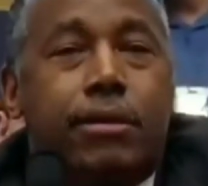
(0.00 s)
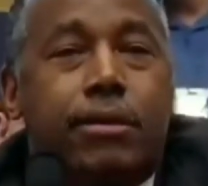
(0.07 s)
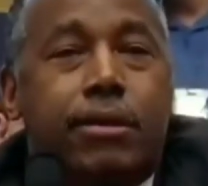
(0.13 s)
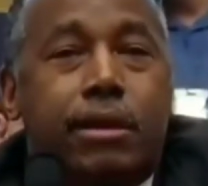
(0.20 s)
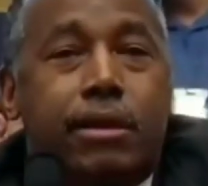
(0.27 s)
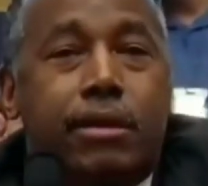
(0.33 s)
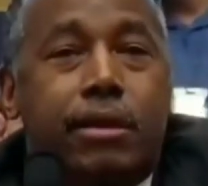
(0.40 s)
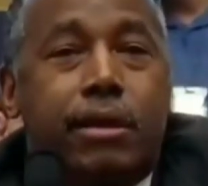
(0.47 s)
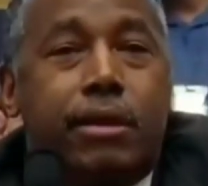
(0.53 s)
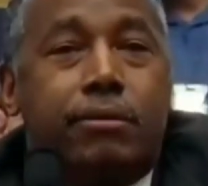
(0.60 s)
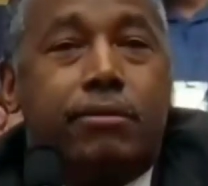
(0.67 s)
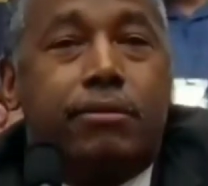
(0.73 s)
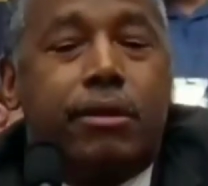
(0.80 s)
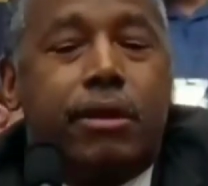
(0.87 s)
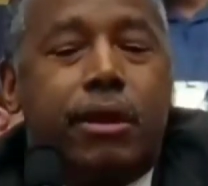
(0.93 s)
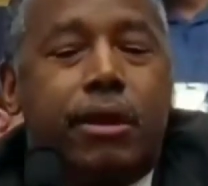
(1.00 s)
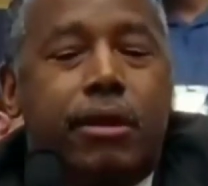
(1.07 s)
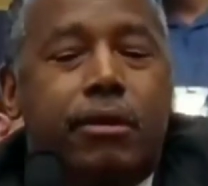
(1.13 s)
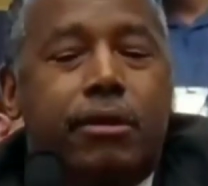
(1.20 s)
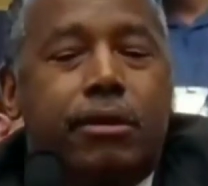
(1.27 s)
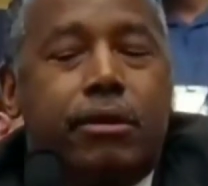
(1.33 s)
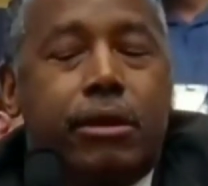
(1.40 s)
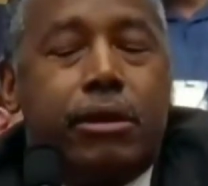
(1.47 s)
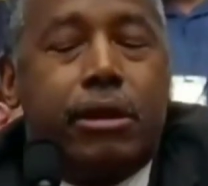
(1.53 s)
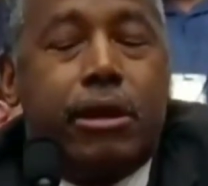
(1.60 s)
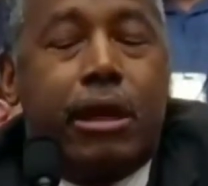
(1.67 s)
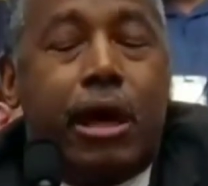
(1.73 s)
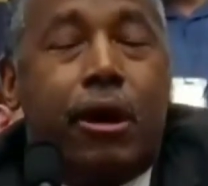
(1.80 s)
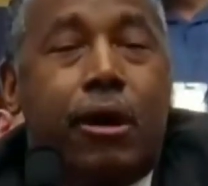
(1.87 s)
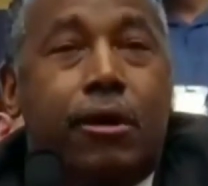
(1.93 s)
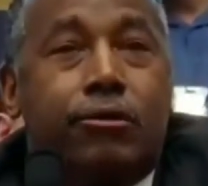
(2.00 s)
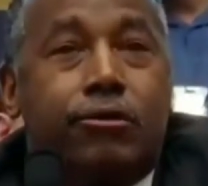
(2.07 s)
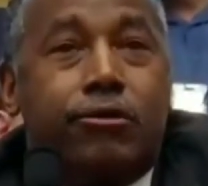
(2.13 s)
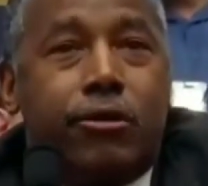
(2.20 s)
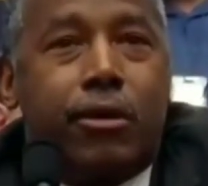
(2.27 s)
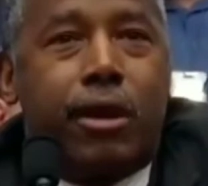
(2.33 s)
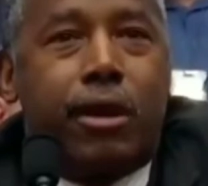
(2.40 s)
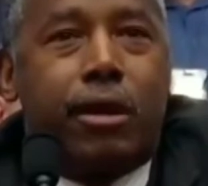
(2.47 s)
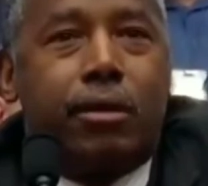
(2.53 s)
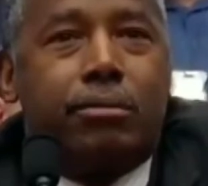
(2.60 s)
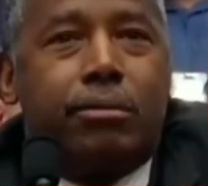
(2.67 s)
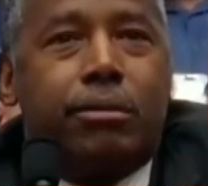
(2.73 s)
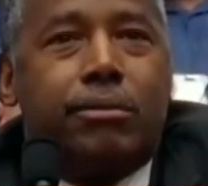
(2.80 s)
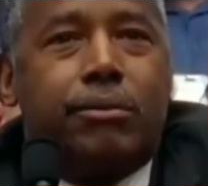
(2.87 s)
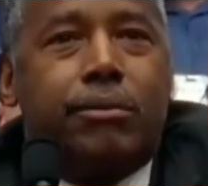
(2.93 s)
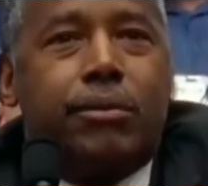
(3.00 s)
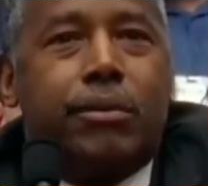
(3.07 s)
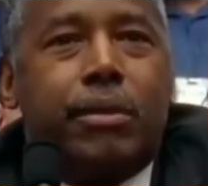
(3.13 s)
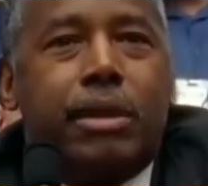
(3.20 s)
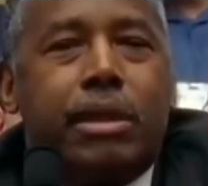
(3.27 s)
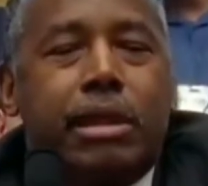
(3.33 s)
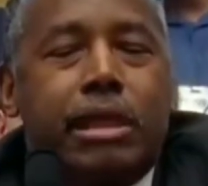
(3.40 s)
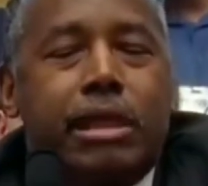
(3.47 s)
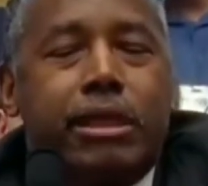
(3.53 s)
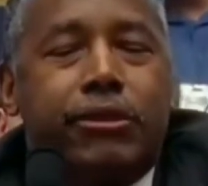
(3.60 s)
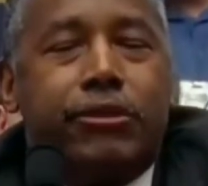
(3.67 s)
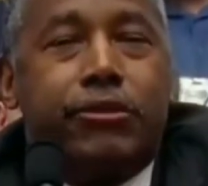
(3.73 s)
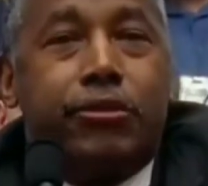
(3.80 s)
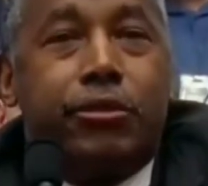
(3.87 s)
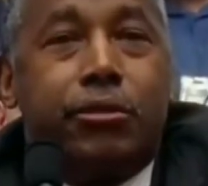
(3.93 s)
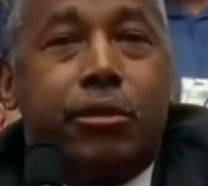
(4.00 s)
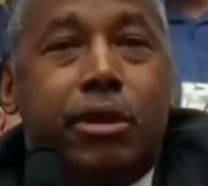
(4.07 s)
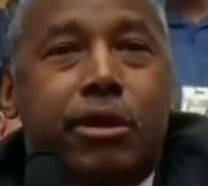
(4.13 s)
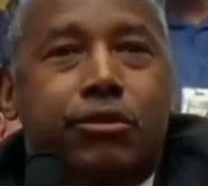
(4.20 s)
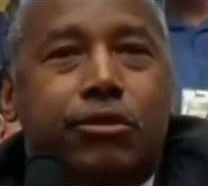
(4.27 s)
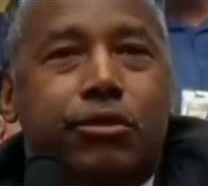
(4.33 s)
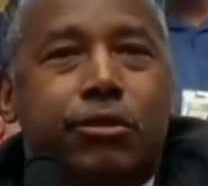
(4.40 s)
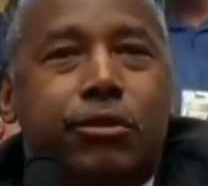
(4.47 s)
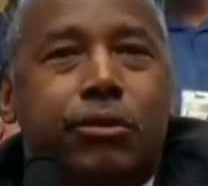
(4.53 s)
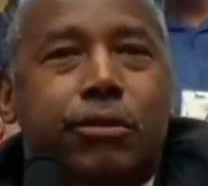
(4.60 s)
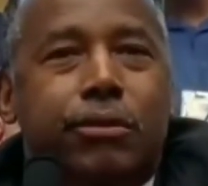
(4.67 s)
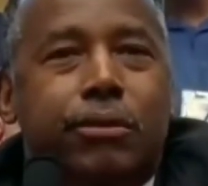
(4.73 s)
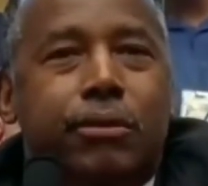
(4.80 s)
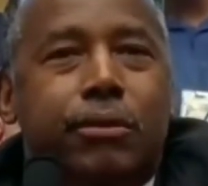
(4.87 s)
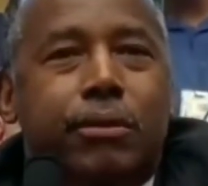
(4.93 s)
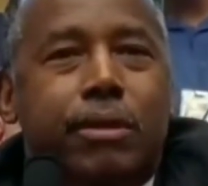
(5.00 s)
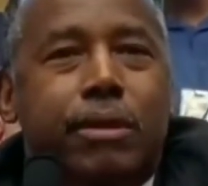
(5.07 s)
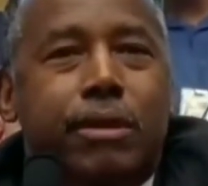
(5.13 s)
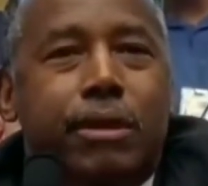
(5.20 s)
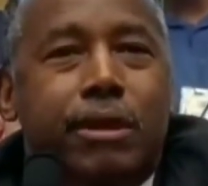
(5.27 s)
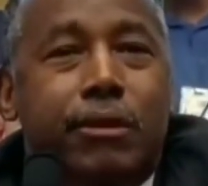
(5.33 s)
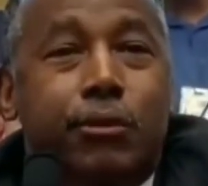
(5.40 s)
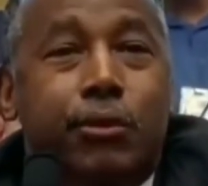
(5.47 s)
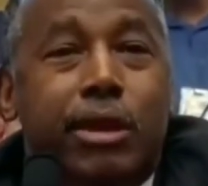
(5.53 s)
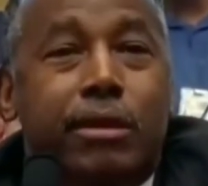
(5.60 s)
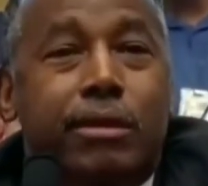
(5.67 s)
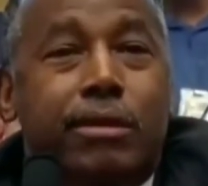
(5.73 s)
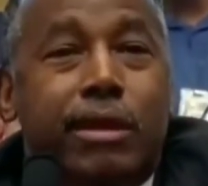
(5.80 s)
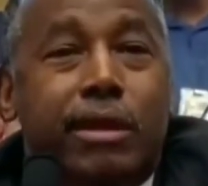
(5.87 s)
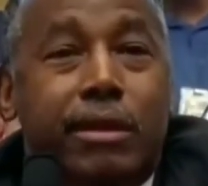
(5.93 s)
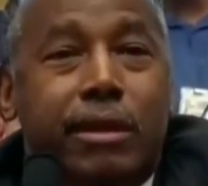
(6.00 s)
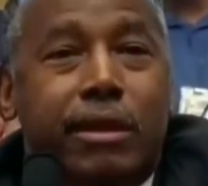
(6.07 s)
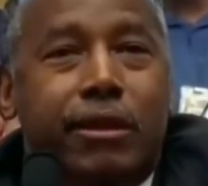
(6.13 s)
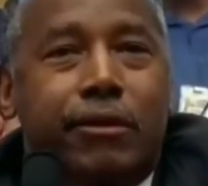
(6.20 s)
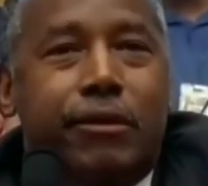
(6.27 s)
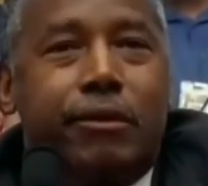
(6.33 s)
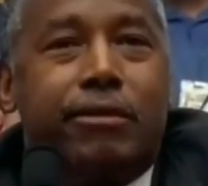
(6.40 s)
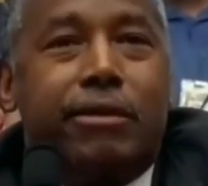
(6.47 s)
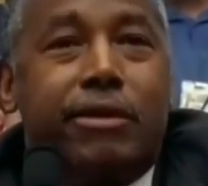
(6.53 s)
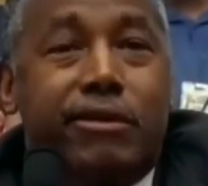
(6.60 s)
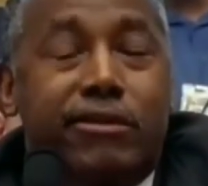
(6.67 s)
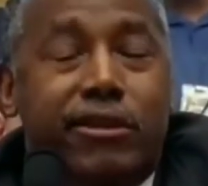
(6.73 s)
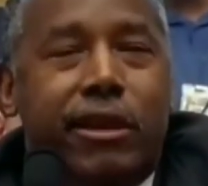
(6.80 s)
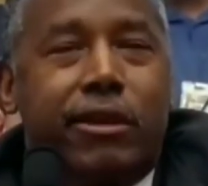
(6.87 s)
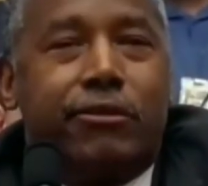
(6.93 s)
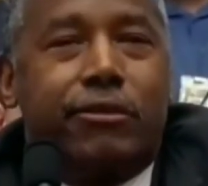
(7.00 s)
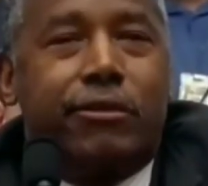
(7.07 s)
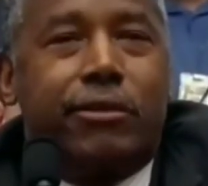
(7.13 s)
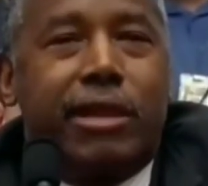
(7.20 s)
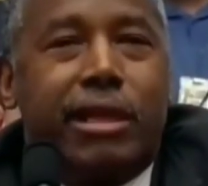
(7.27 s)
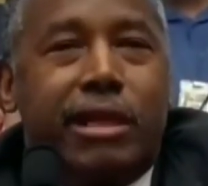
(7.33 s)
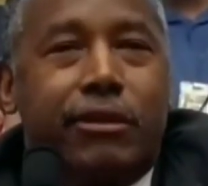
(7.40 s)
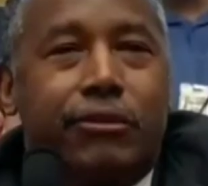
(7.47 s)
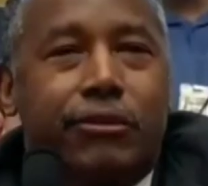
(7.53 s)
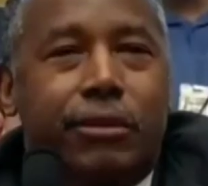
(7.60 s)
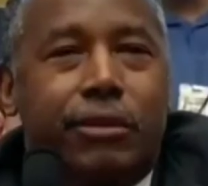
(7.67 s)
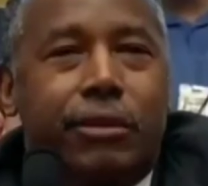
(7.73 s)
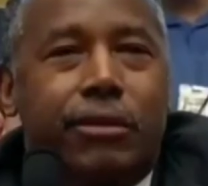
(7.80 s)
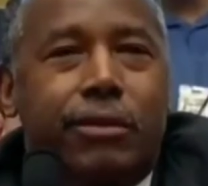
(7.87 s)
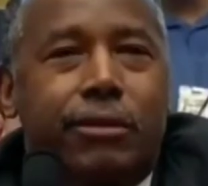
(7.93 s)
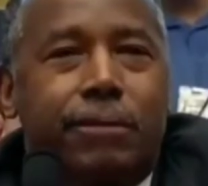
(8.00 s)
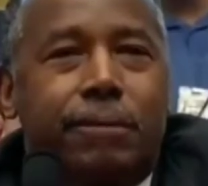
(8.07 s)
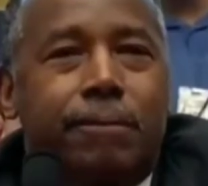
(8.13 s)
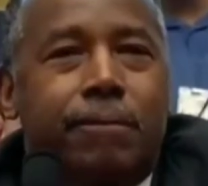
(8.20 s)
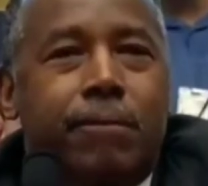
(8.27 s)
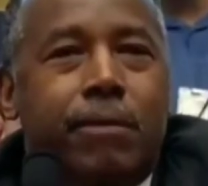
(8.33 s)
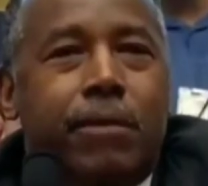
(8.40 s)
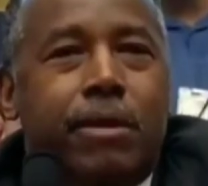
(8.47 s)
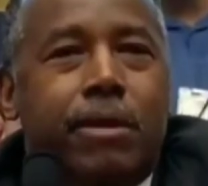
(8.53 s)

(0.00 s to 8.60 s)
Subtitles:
I think that our job is to make sure that we take care of the disaster that has occurred.